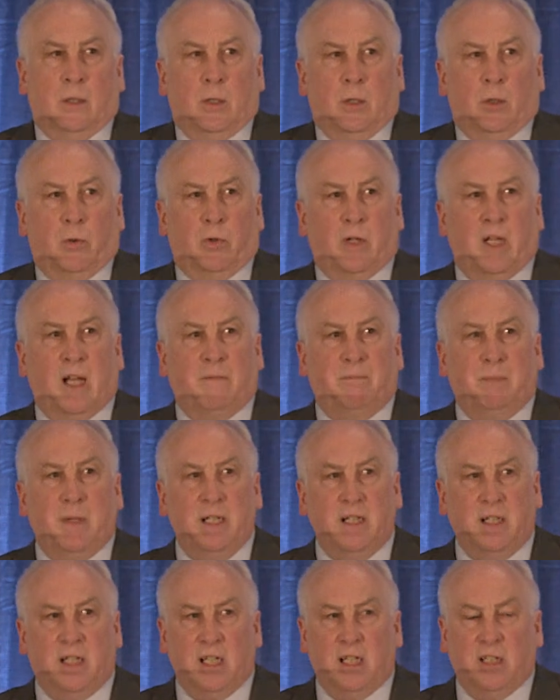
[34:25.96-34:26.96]
We have been
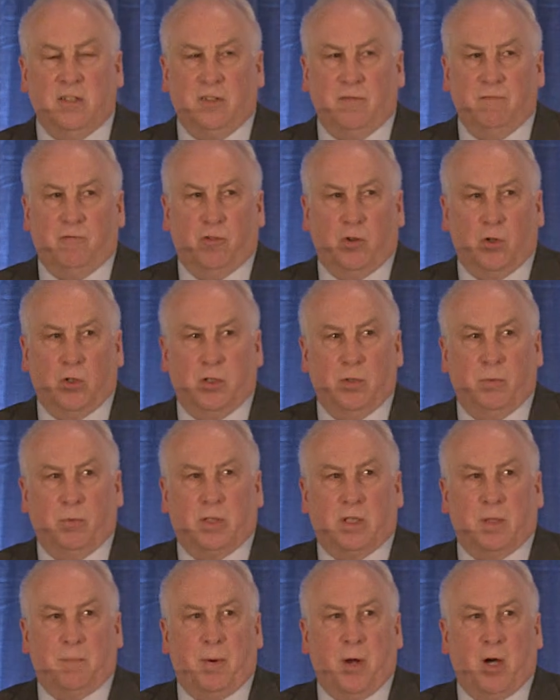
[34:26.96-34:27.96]
engaging further
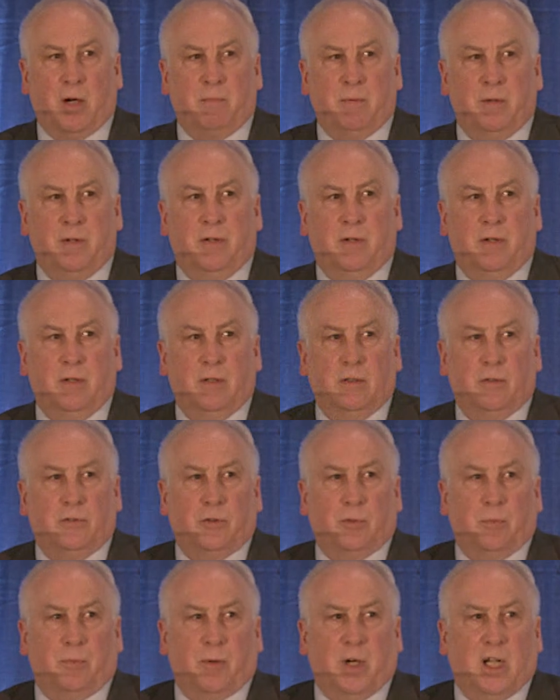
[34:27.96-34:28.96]
with the Department
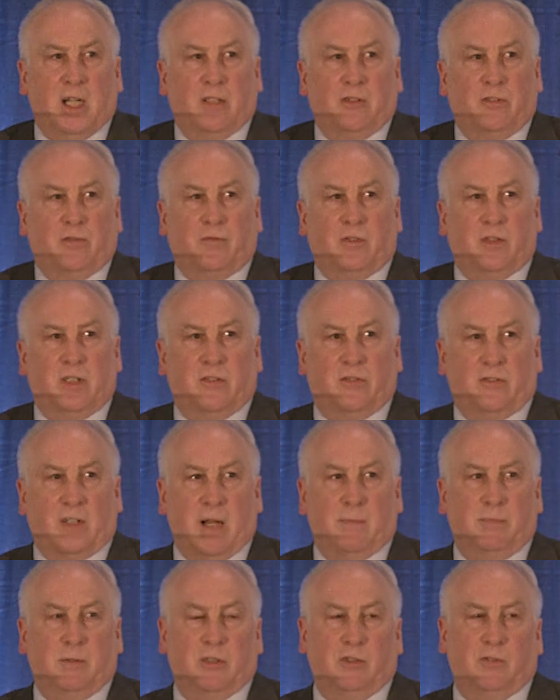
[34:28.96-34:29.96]
to press for the
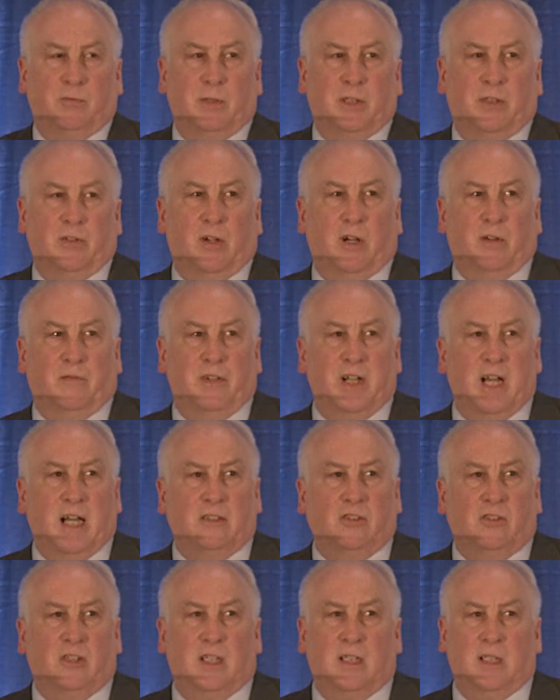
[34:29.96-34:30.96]
establishment of a
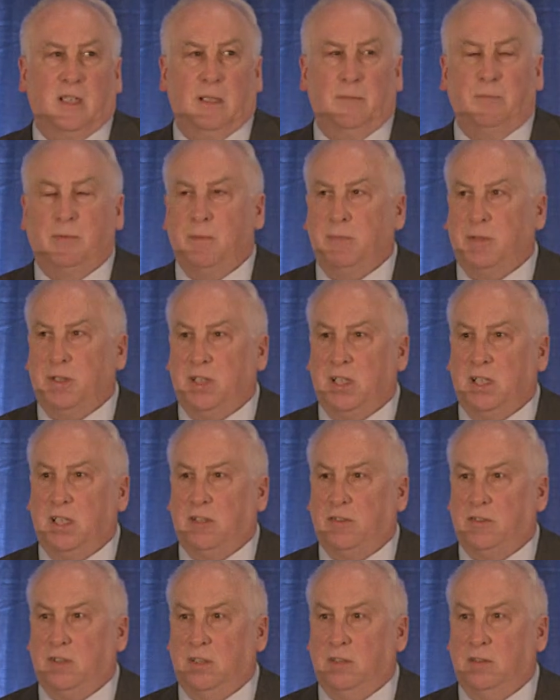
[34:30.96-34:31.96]
national
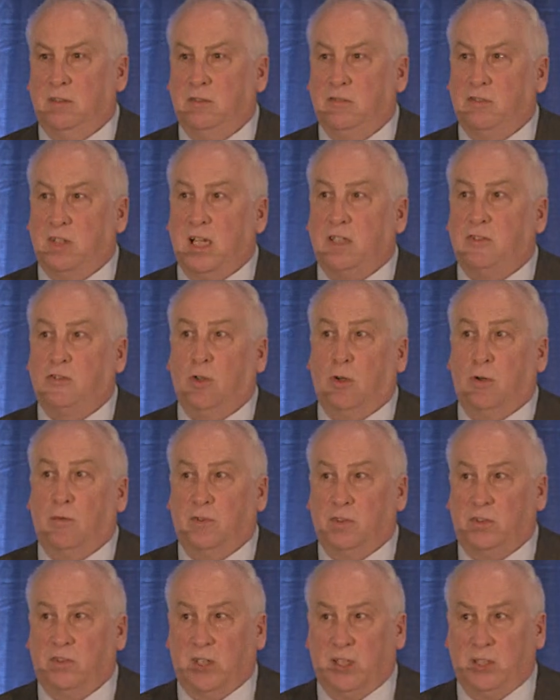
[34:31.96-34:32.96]

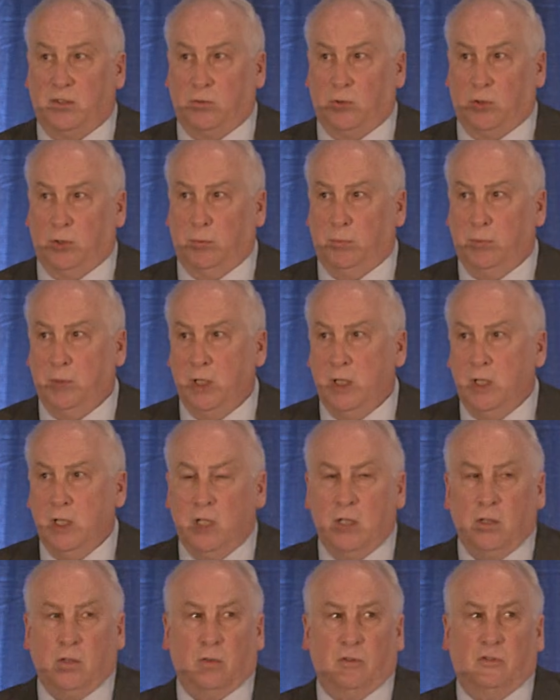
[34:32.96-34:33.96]
implementation/oversight group
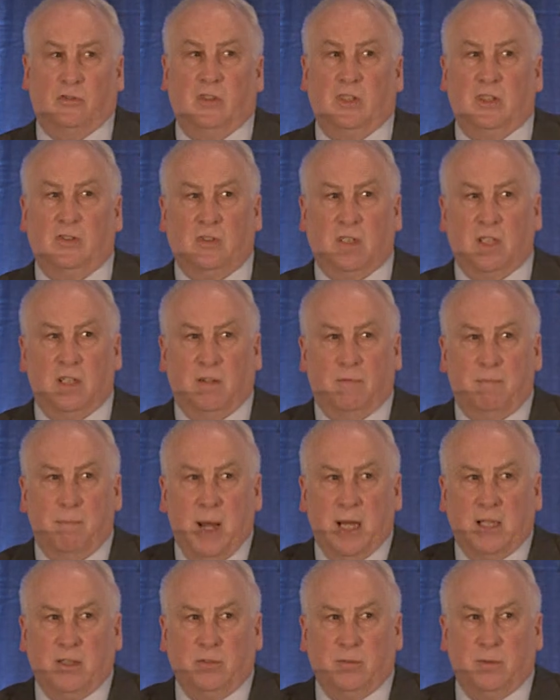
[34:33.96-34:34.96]
consisting of
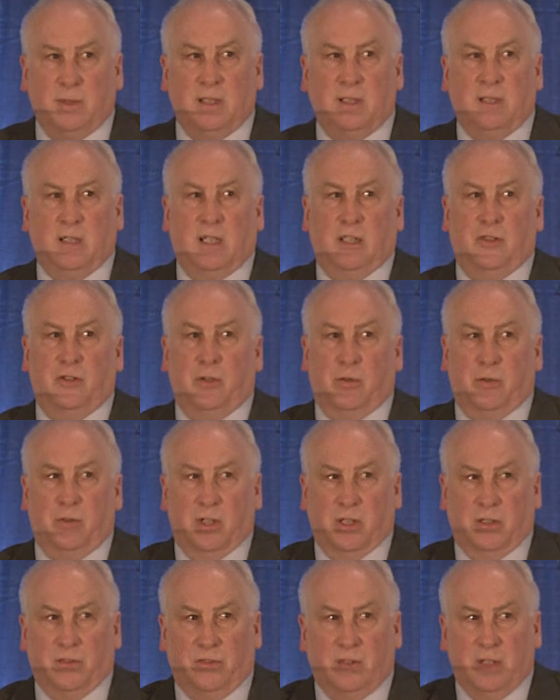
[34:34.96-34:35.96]
management and
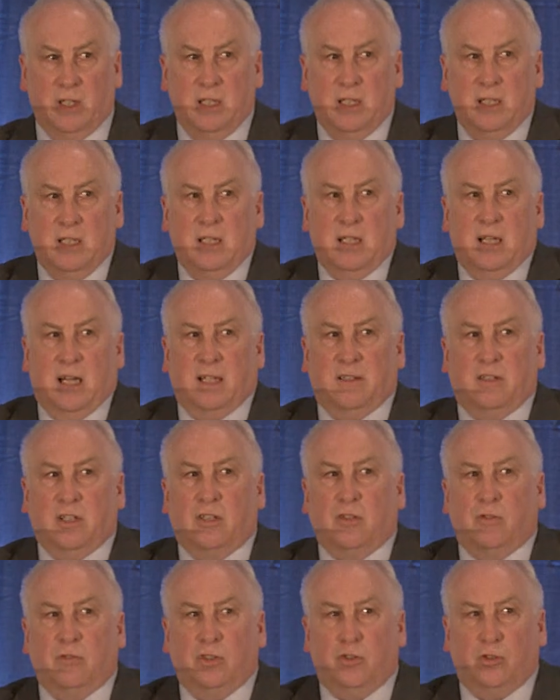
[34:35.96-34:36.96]
unions, and that
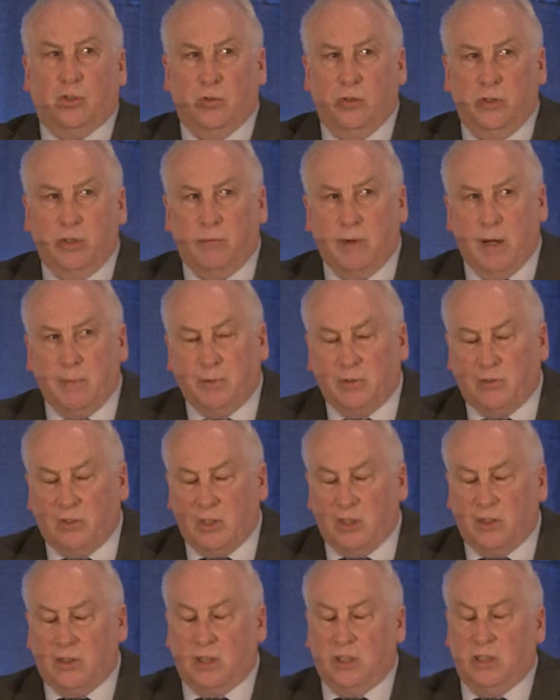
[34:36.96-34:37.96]
there is union
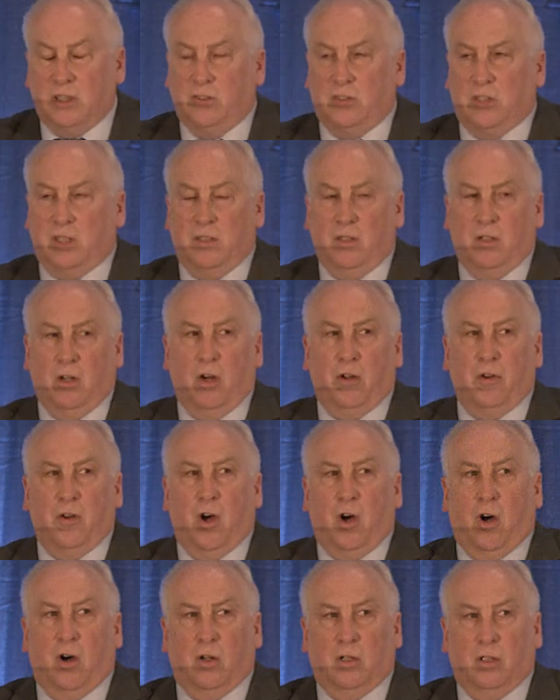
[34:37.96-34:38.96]
representation on
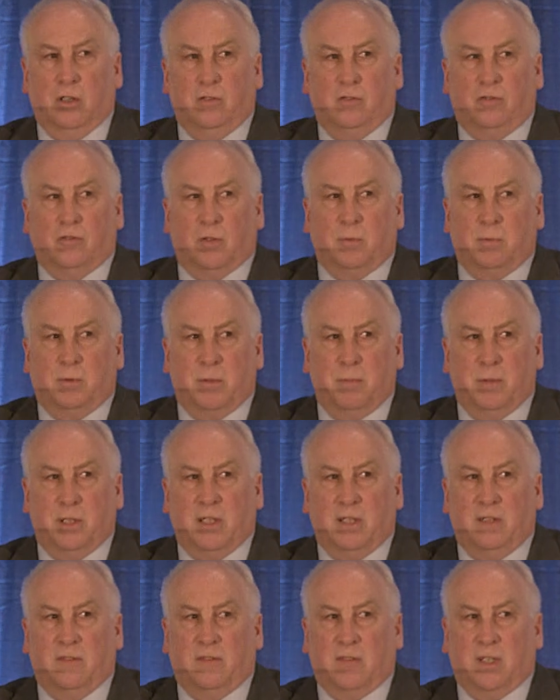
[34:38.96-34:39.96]
all
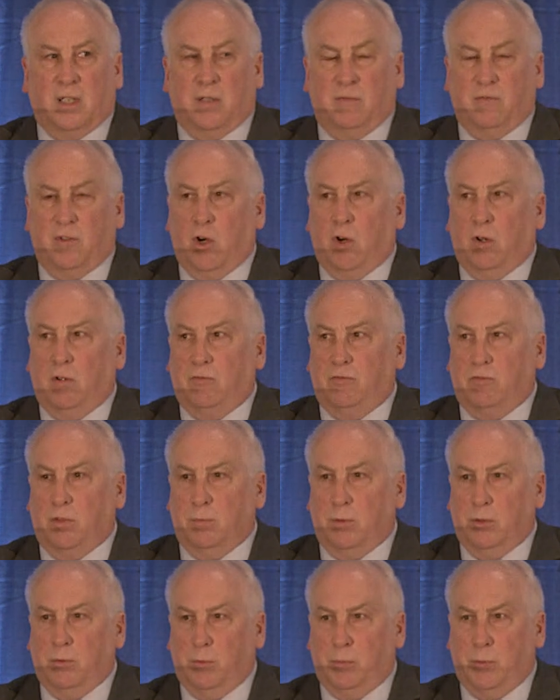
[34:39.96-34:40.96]
subcommittees that evolve
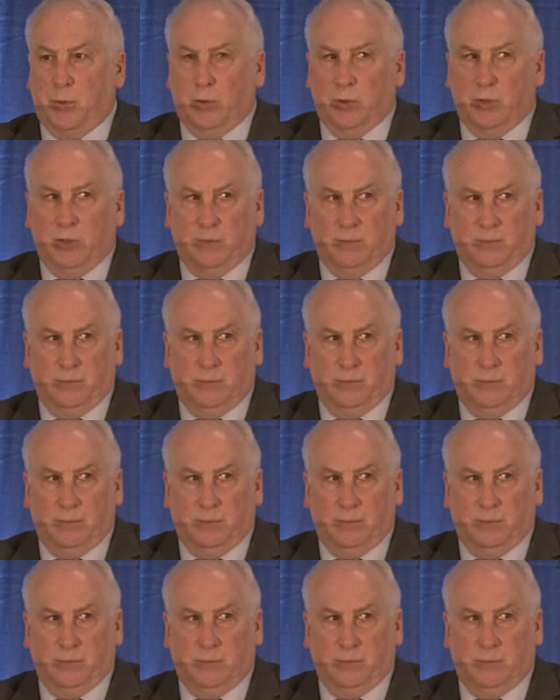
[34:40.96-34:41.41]
from the report.